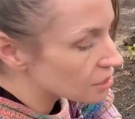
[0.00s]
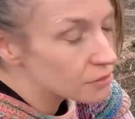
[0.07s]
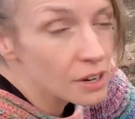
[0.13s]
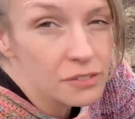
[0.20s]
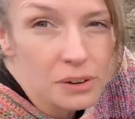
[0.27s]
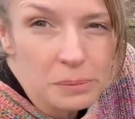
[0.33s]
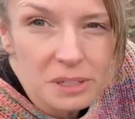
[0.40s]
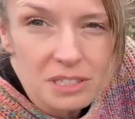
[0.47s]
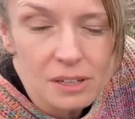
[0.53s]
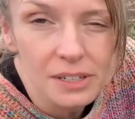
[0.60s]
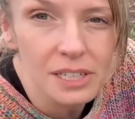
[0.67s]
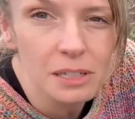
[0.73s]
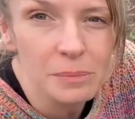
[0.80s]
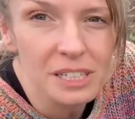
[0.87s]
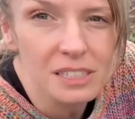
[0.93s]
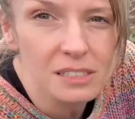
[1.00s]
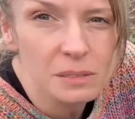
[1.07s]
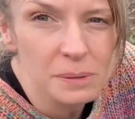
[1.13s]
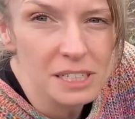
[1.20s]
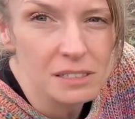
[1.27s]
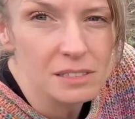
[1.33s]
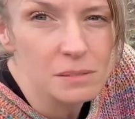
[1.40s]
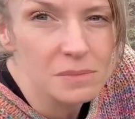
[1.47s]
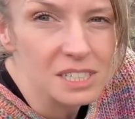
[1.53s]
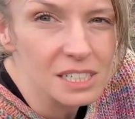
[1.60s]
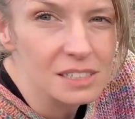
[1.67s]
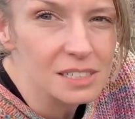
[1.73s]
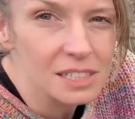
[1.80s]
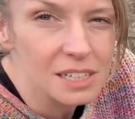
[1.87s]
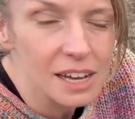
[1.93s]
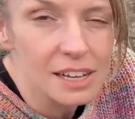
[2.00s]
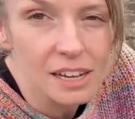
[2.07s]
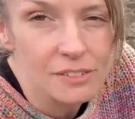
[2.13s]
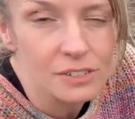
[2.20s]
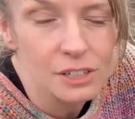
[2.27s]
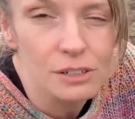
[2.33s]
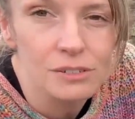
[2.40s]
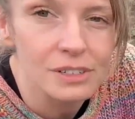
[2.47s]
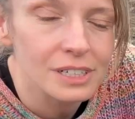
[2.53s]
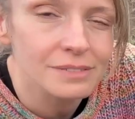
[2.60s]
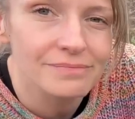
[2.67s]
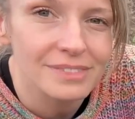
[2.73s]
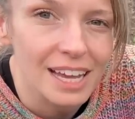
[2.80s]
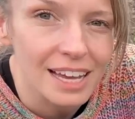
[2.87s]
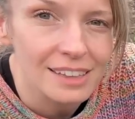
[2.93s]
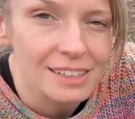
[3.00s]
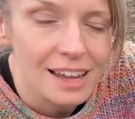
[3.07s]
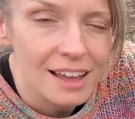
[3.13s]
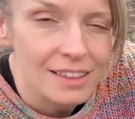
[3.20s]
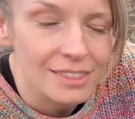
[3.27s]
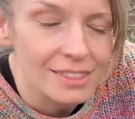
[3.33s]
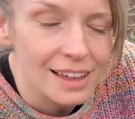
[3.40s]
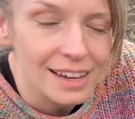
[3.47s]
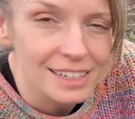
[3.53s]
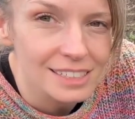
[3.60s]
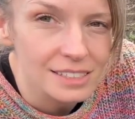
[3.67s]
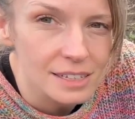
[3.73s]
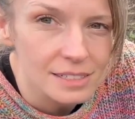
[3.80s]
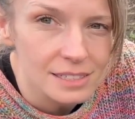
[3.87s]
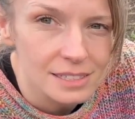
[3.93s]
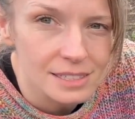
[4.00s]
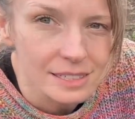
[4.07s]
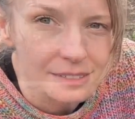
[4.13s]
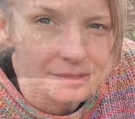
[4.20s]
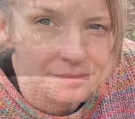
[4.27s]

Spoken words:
to rough up the soil a bit, sprinkle some seeds in and cover it over, and that is us.